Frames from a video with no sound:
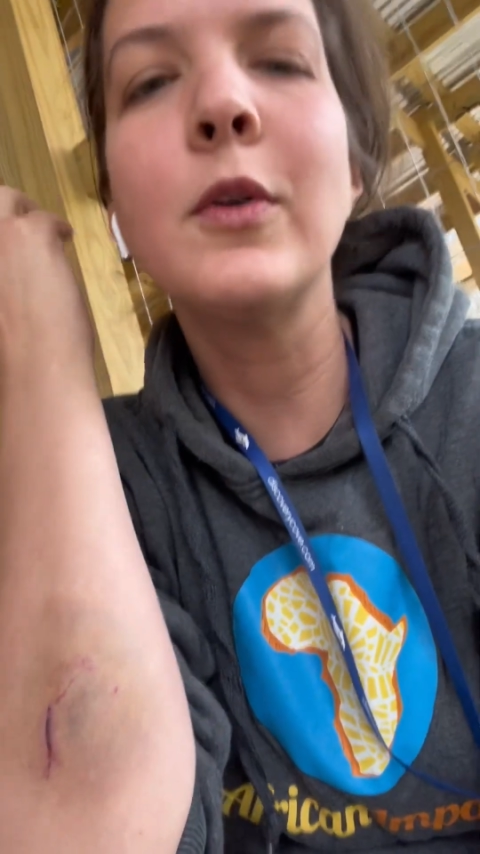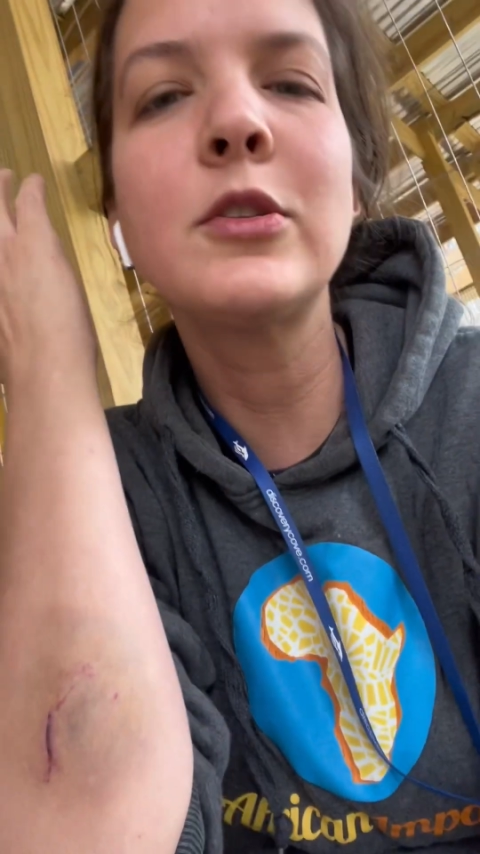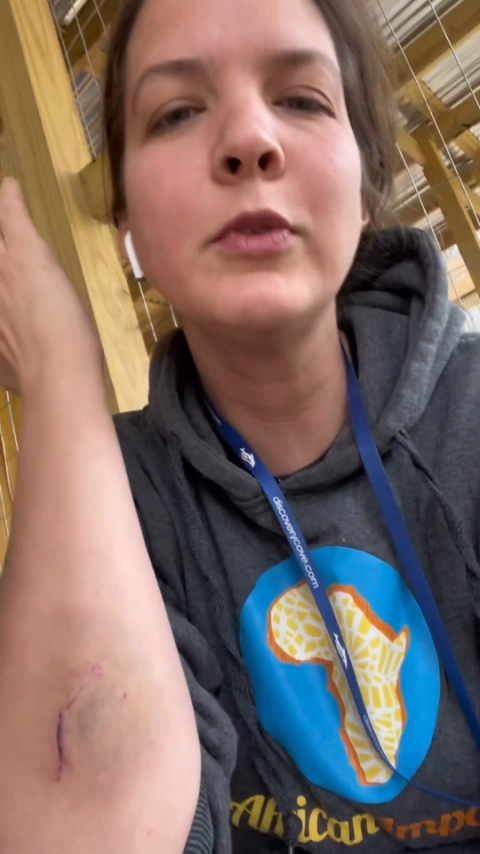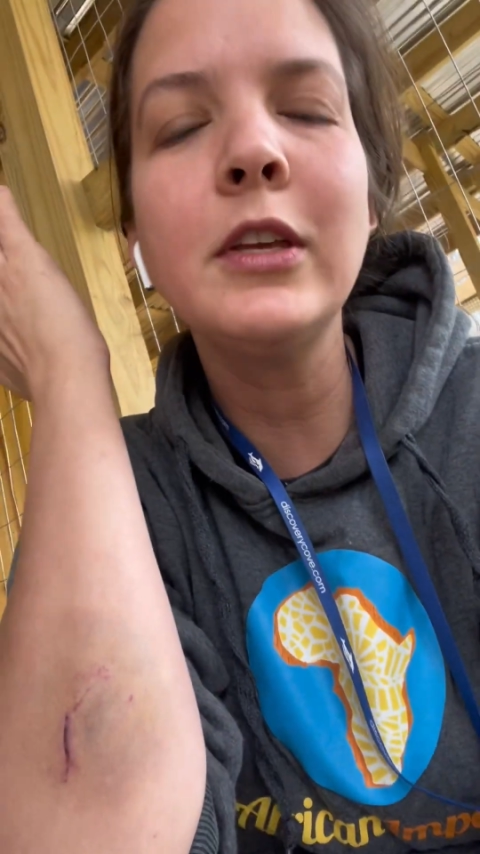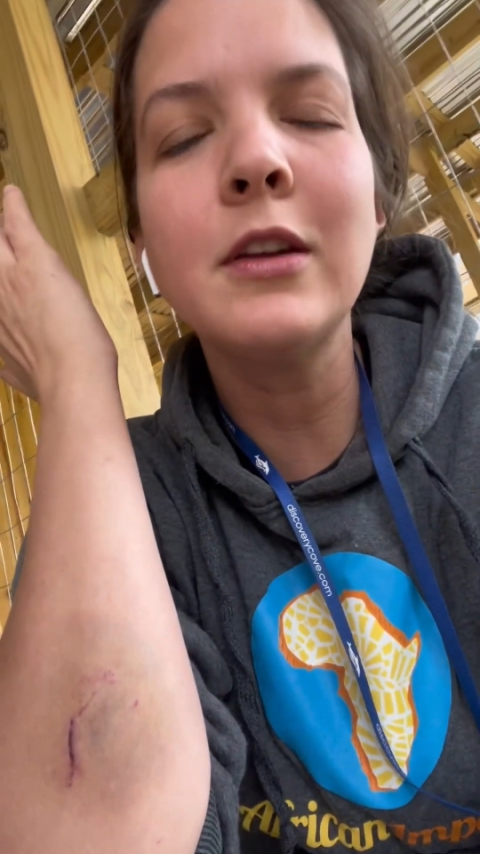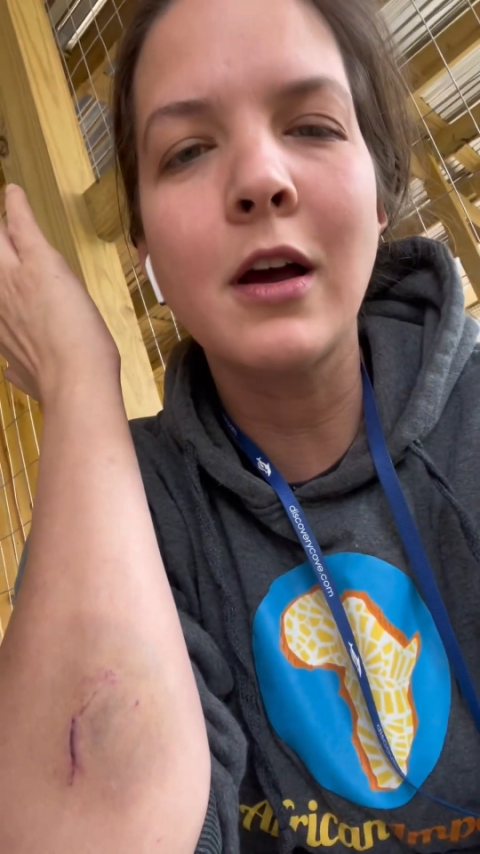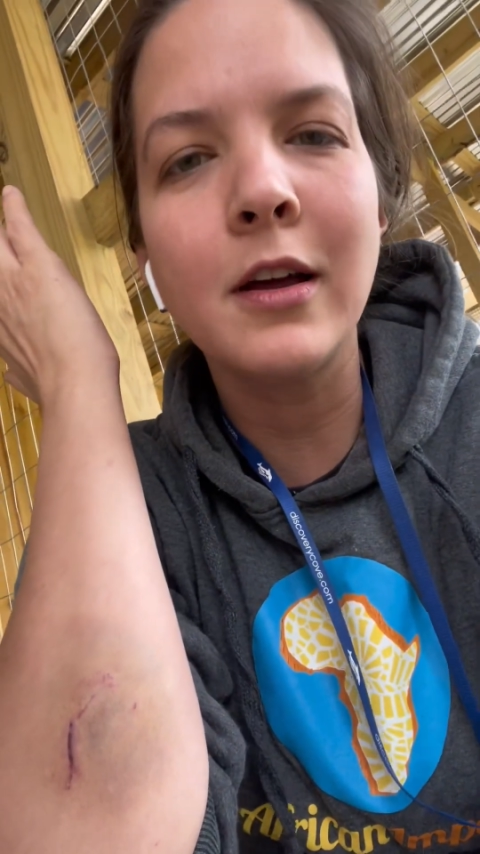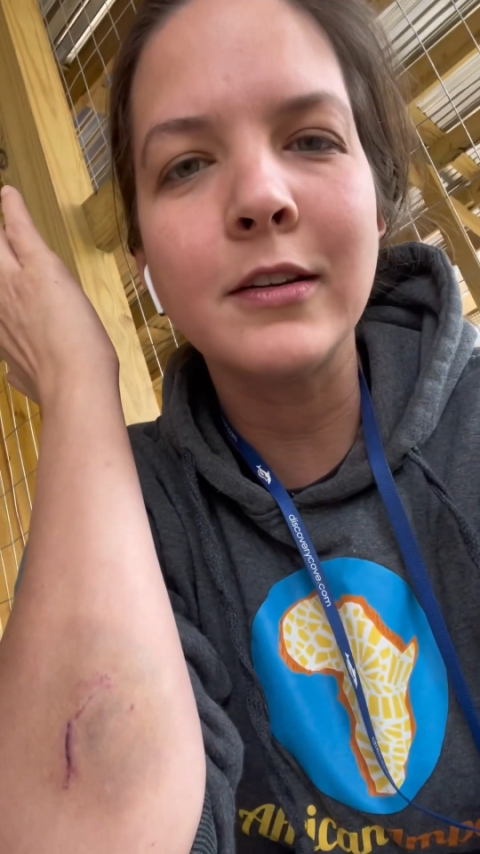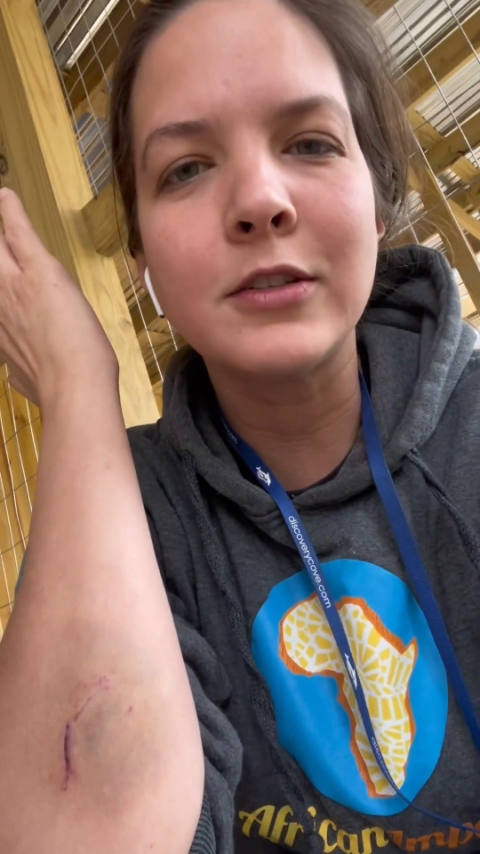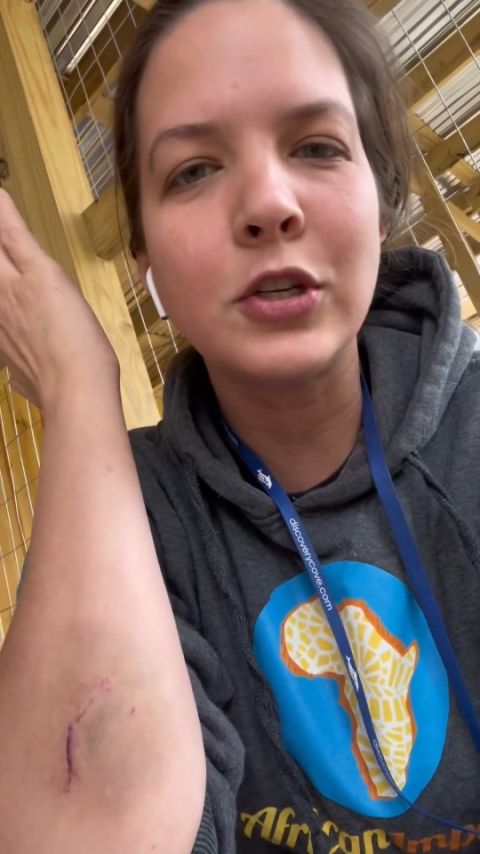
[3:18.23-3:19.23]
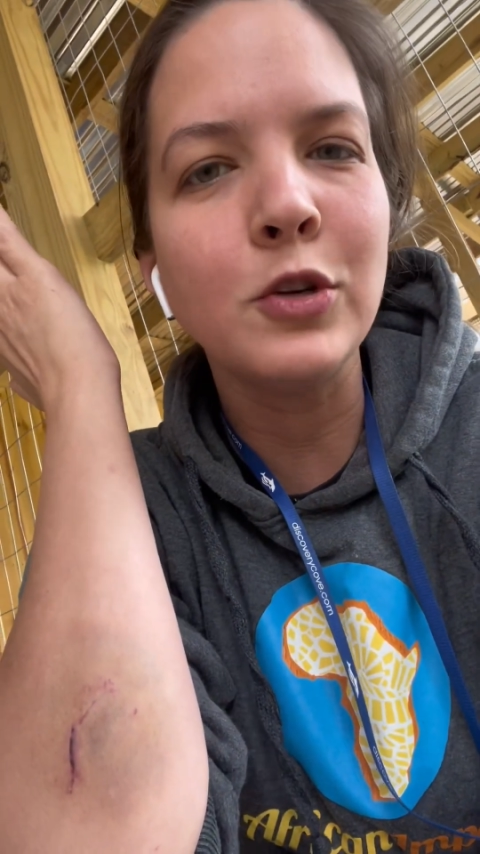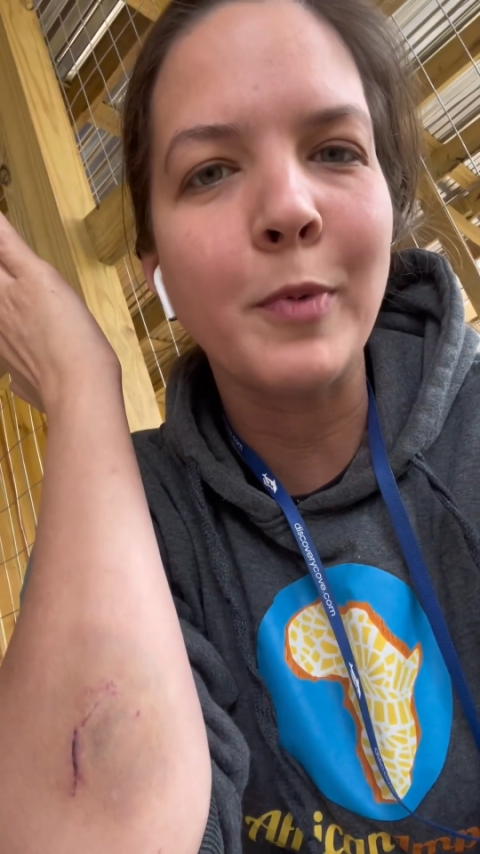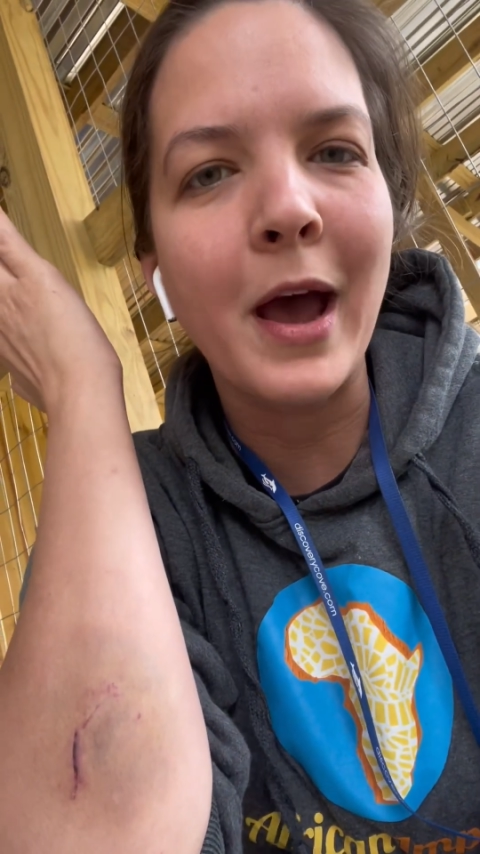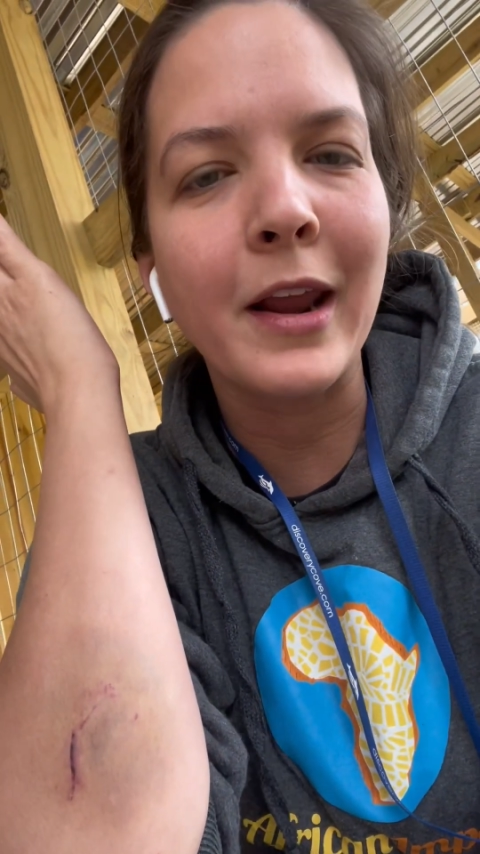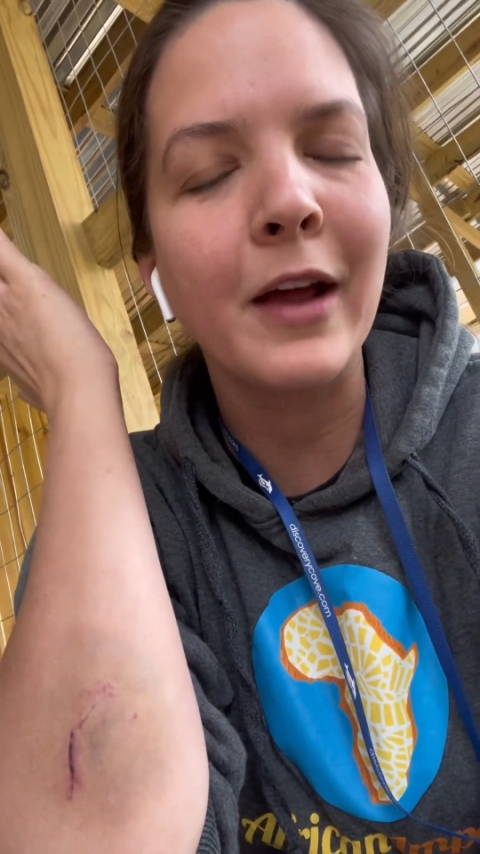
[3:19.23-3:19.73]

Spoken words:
it's really not too bad.